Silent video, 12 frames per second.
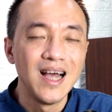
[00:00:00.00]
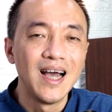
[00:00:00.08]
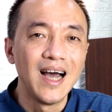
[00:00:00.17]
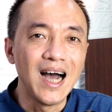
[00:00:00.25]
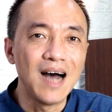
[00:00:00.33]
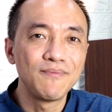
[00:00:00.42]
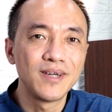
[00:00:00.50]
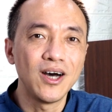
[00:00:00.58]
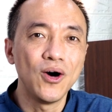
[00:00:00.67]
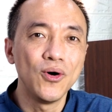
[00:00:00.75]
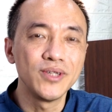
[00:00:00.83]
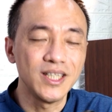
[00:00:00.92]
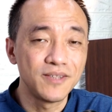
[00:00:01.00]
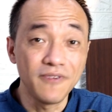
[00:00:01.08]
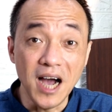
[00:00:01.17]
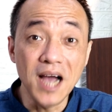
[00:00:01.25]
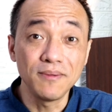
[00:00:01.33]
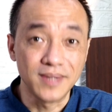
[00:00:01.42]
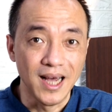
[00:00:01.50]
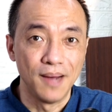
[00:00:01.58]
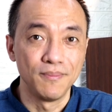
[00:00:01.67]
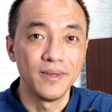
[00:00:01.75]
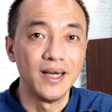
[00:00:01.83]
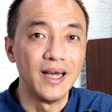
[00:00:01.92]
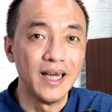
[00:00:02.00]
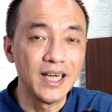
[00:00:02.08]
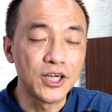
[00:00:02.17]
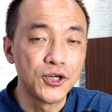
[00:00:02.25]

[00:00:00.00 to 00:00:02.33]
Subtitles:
After all these 5 steps, it